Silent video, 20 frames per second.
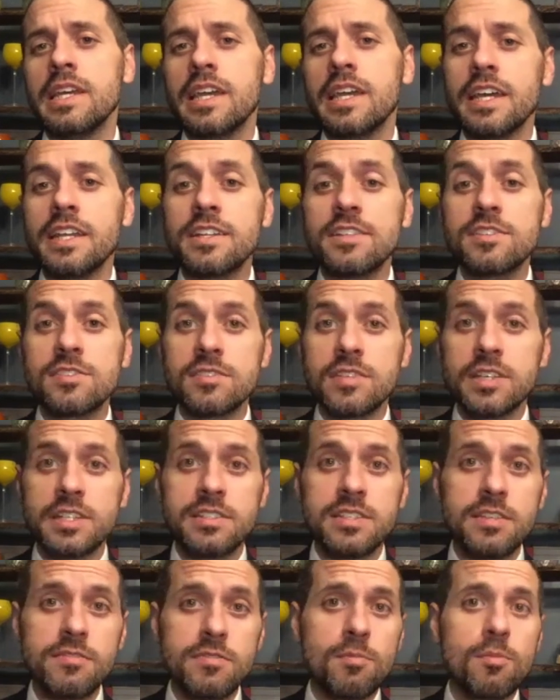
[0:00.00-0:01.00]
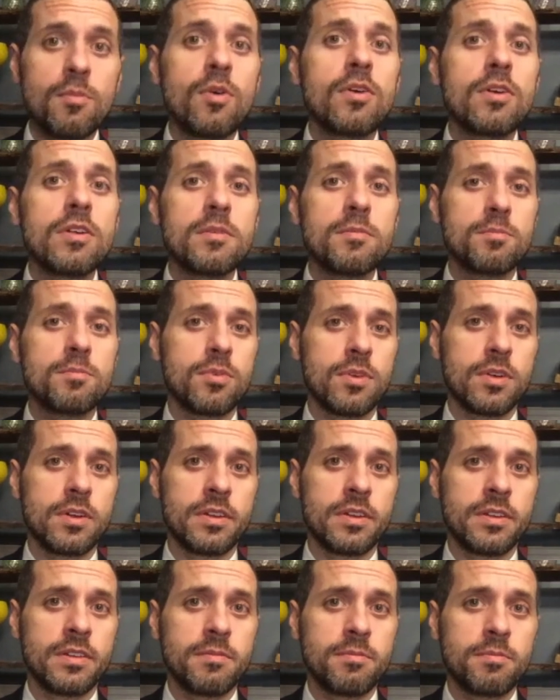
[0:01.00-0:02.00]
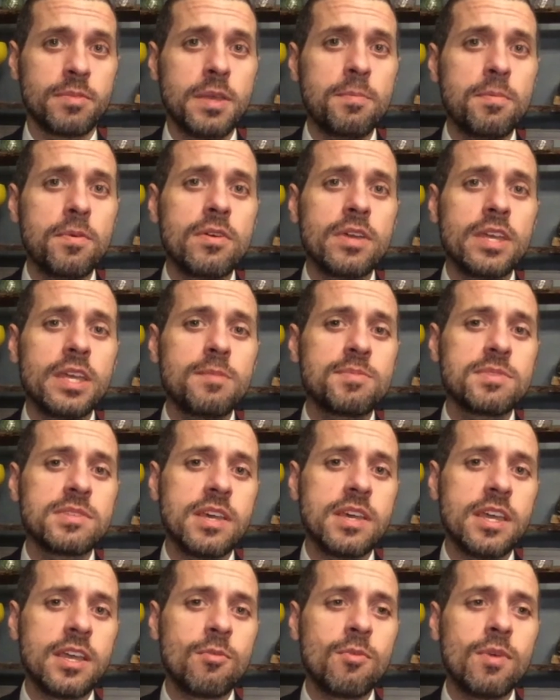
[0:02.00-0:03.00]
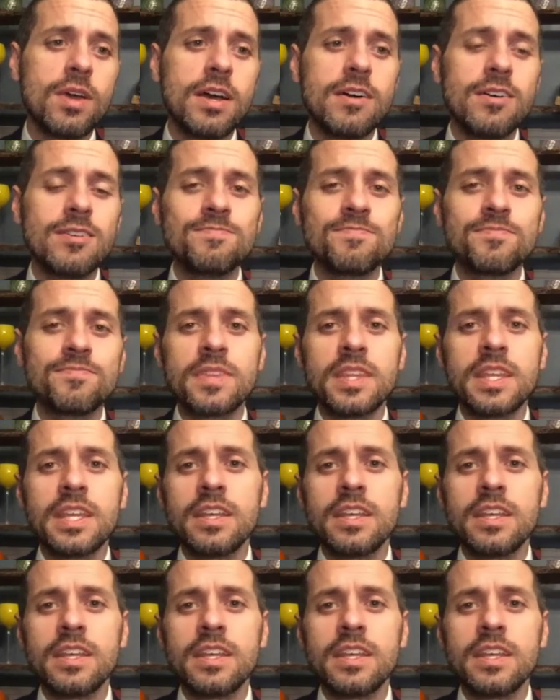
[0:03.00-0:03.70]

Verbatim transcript: And it's it's even more important. People keep saying, well,